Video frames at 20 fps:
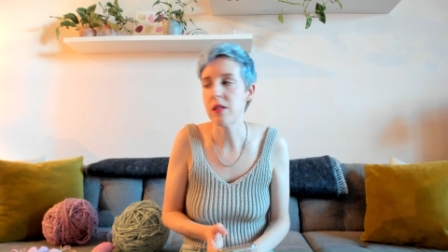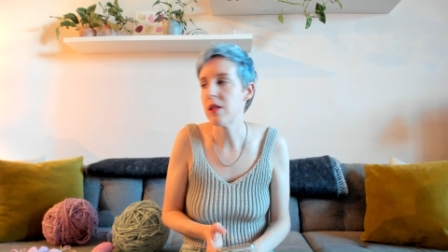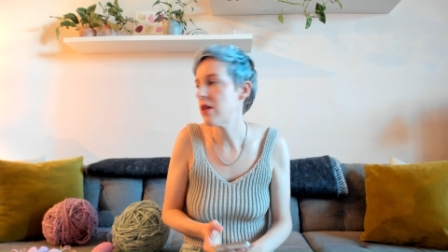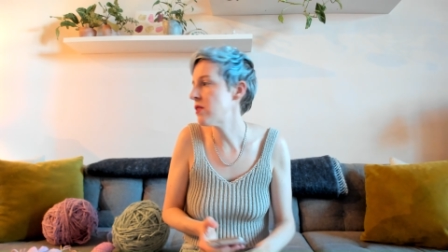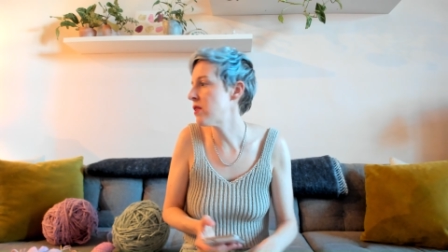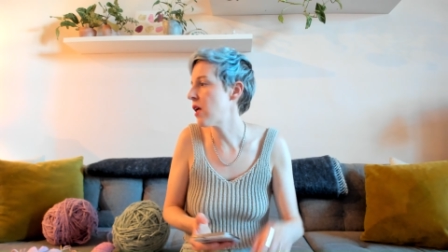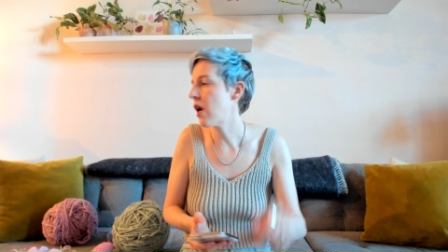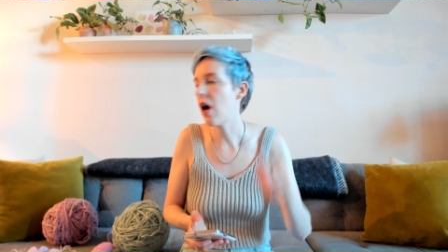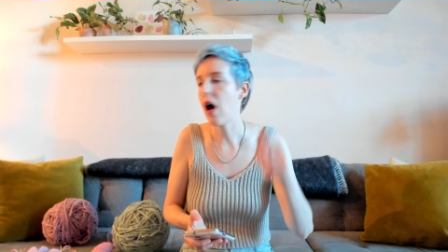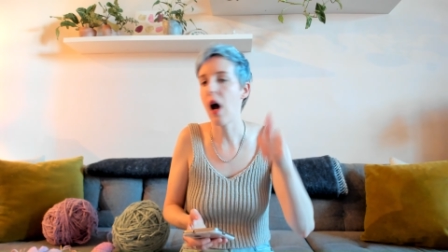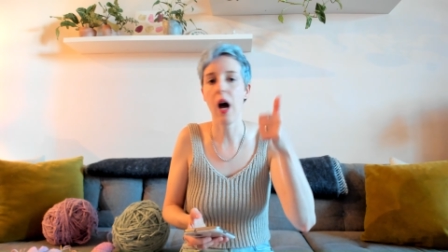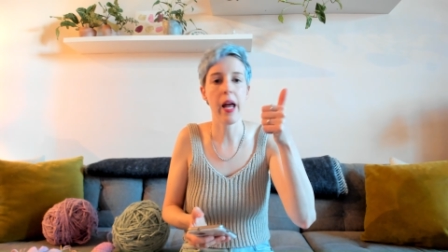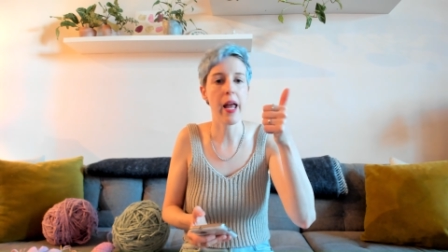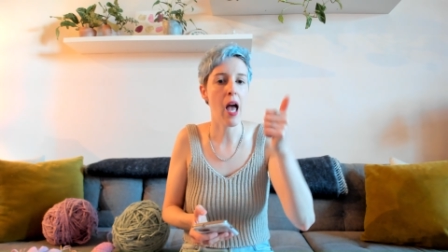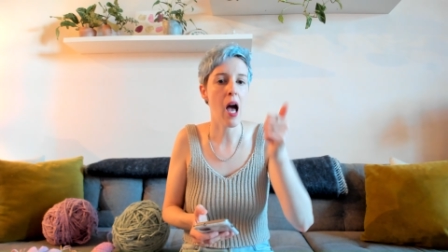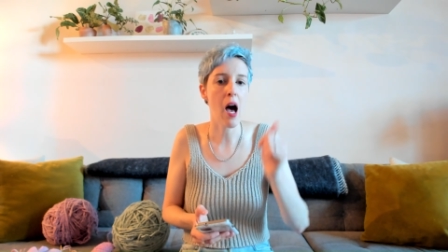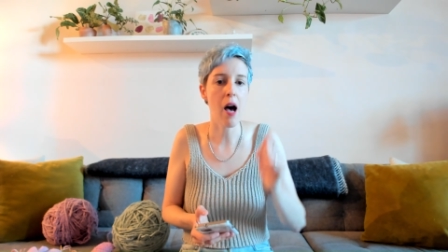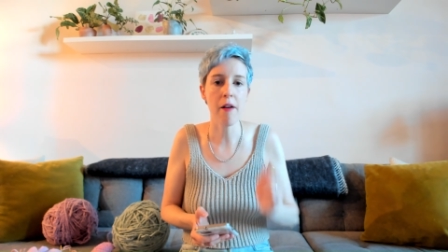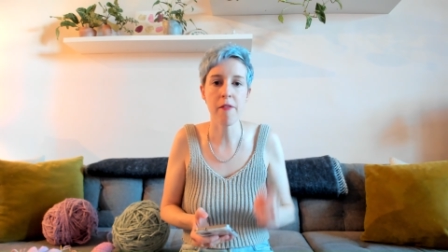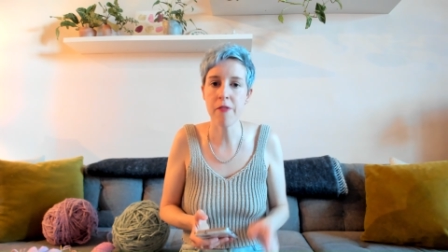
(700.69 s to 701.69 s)
I said, I
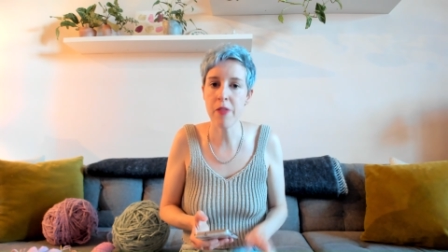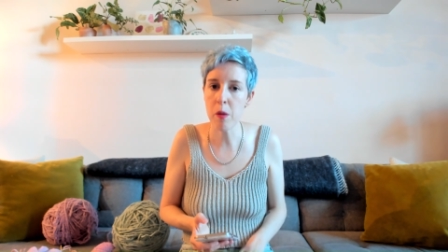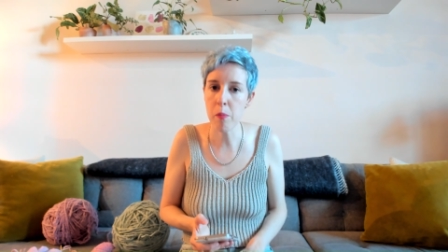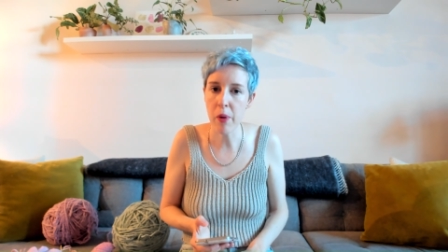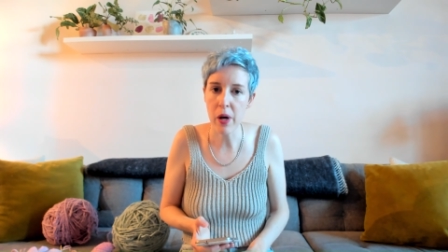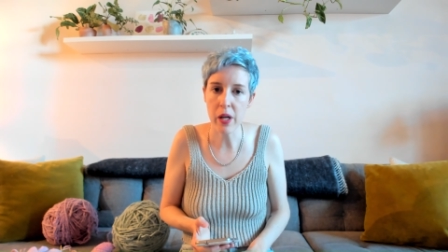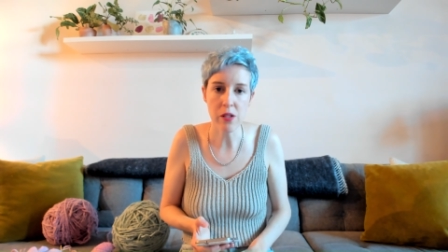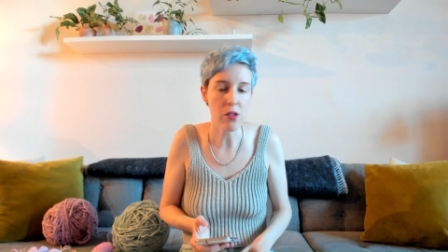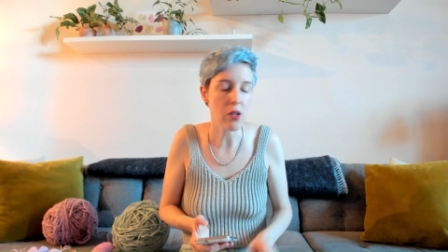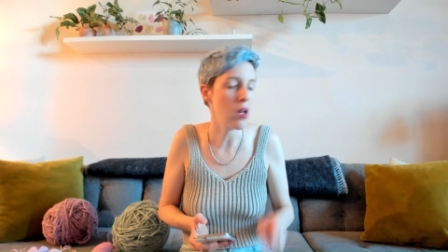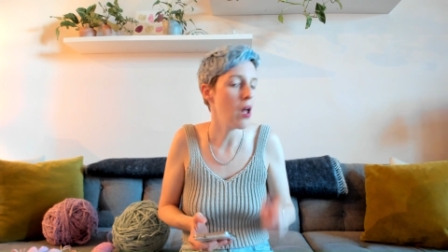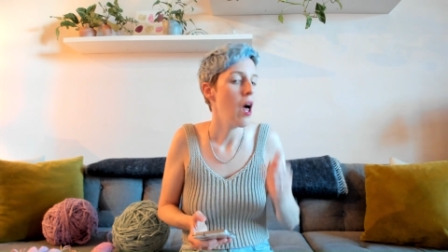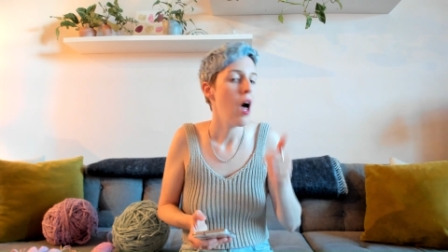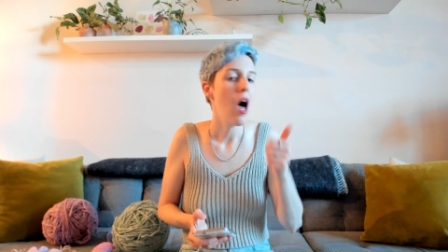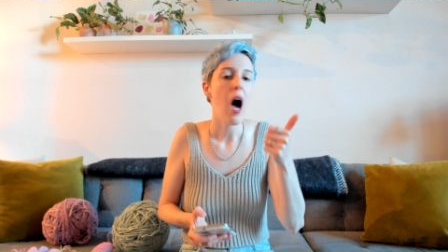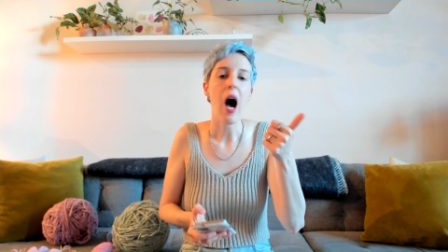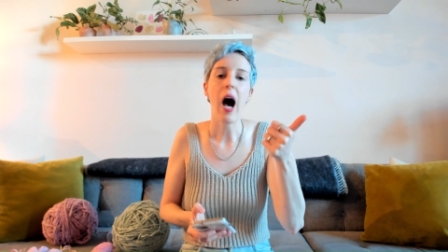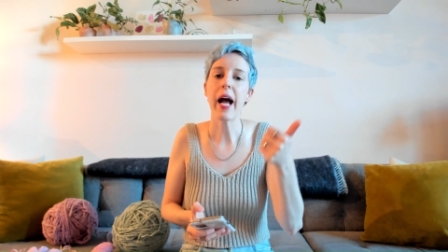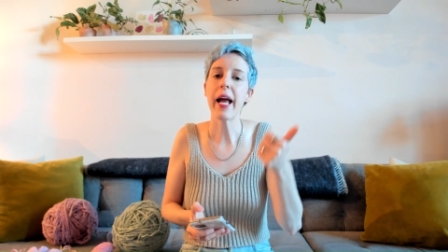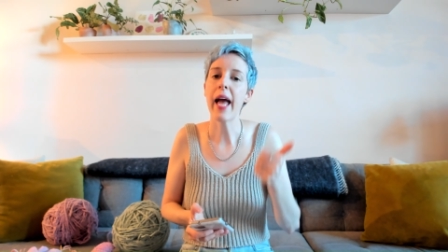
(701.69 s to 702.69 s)
have the bundle,
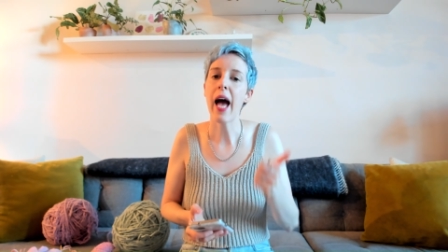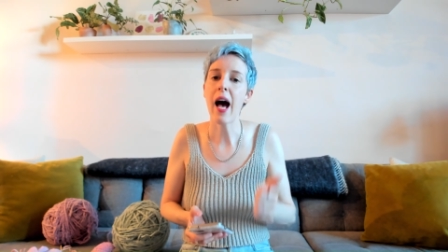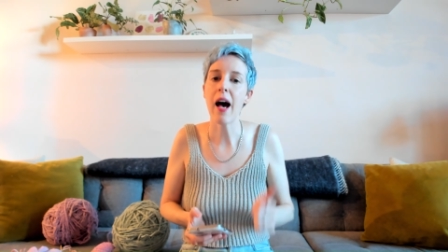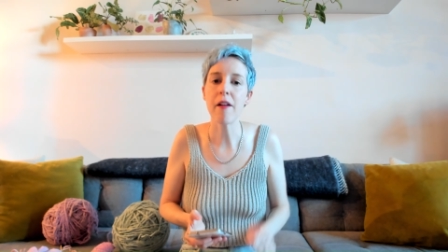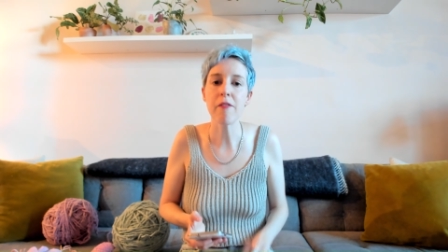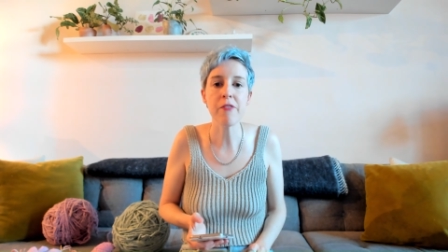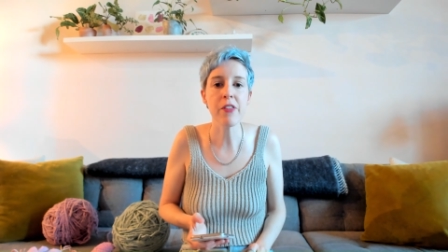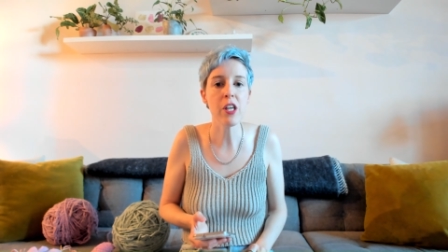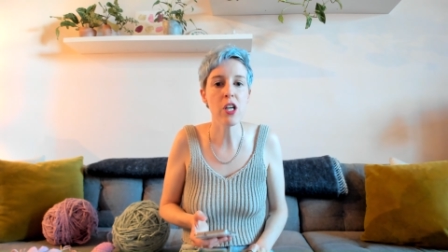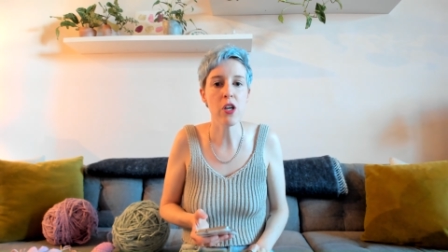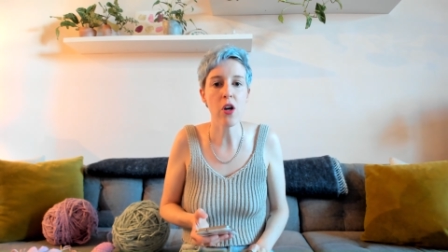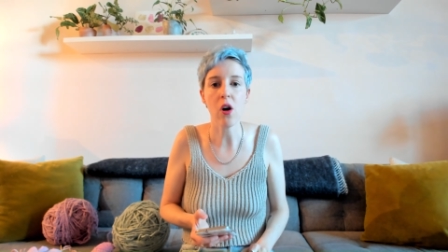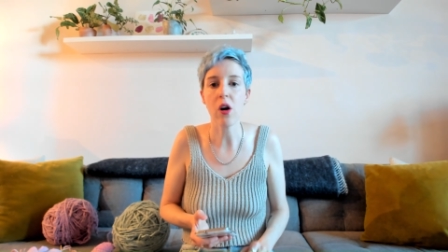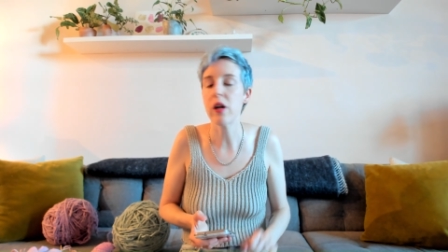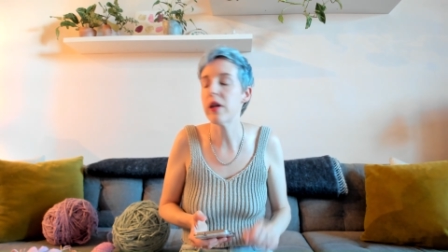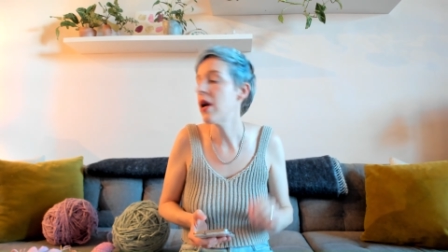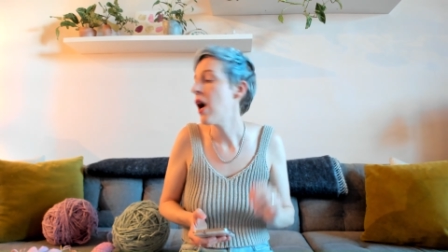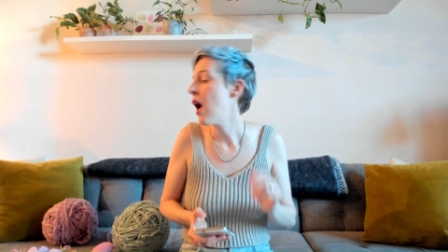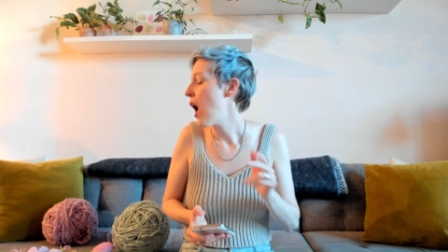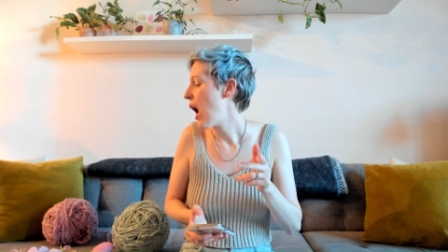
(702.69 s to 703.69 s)
I have the yarn,